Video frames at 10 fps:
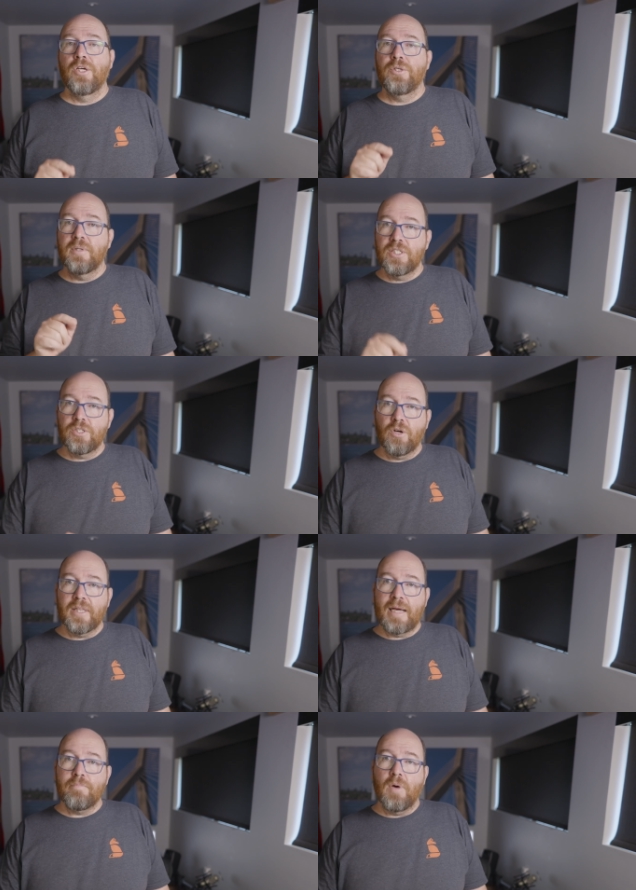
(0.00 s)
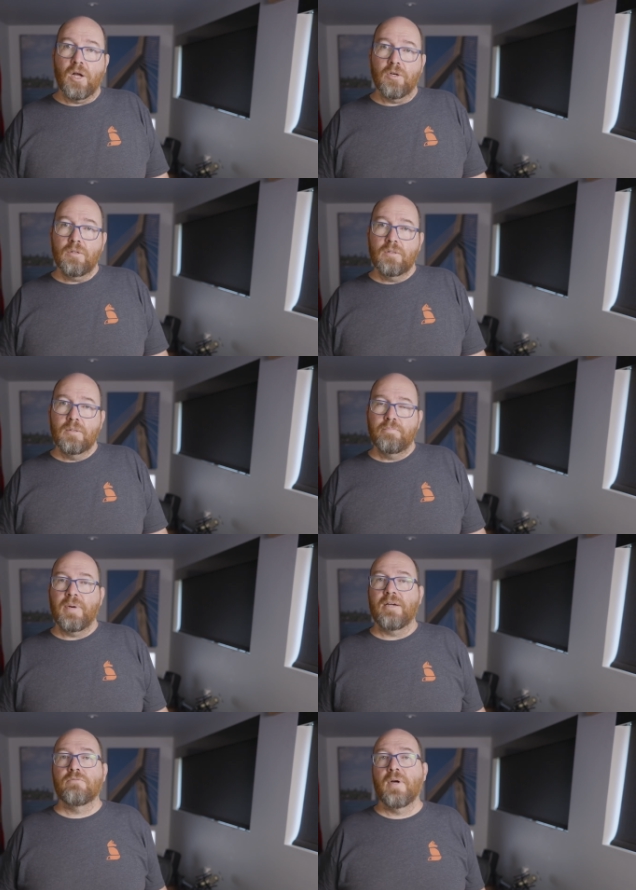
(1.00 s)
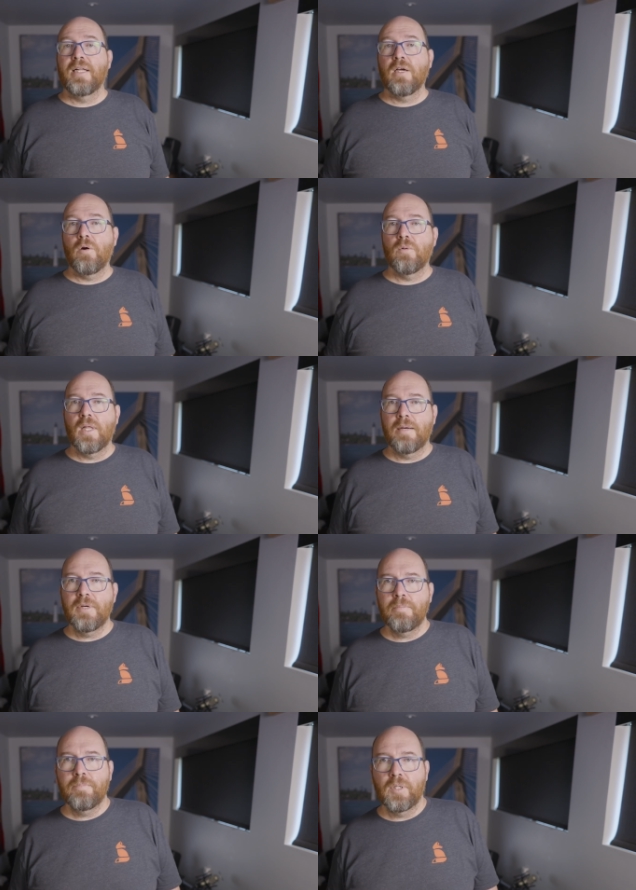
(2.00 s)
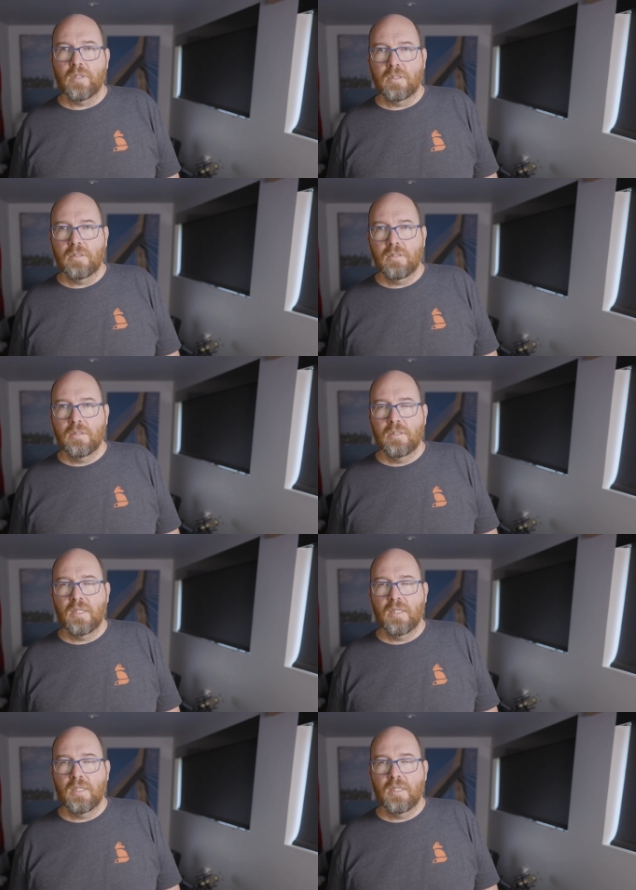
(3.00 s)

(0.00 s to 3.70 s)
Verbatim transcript: You installed that model by running ollama pull